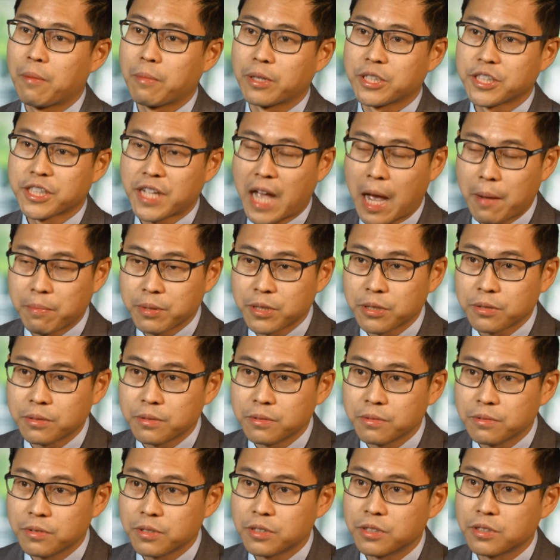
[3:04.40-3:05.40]
much
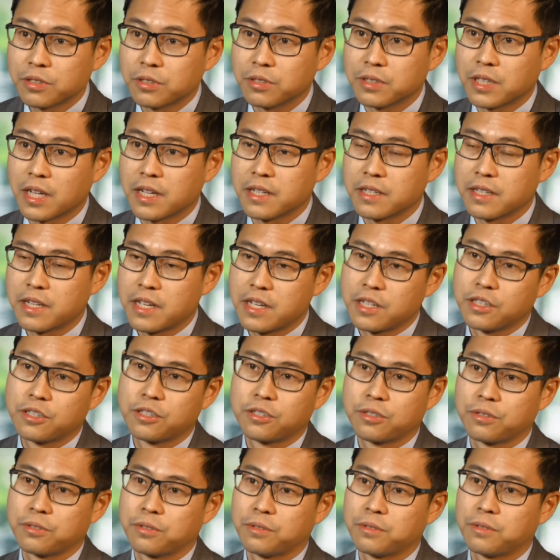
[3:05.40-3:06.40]
capital do they need
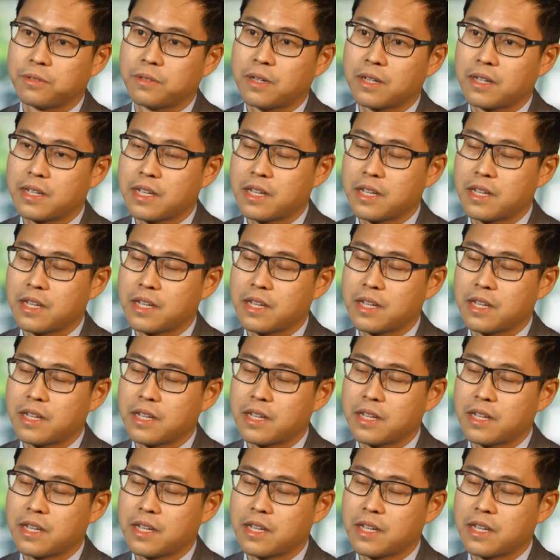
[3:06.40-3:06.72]
to